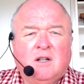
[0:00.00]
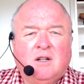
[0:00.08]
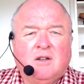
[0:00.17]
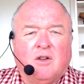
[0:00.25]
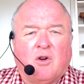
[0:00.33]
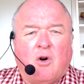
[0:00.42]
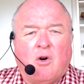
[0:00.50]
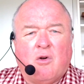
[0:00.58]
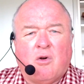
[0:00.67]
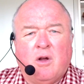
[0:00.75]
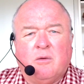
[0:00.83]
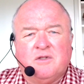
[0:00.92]
The
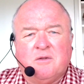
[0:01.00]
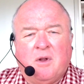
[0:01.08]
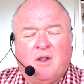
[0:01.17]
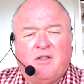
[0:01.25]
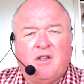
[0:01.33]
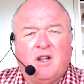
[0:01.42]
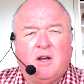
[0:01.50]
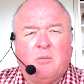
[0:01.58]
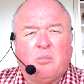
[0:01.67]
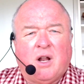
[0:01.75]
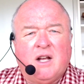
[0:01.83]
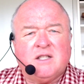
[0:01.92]
concrete was a bit thin in
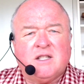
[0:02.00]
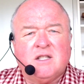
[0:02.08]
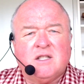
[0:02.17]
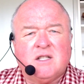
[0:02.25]
places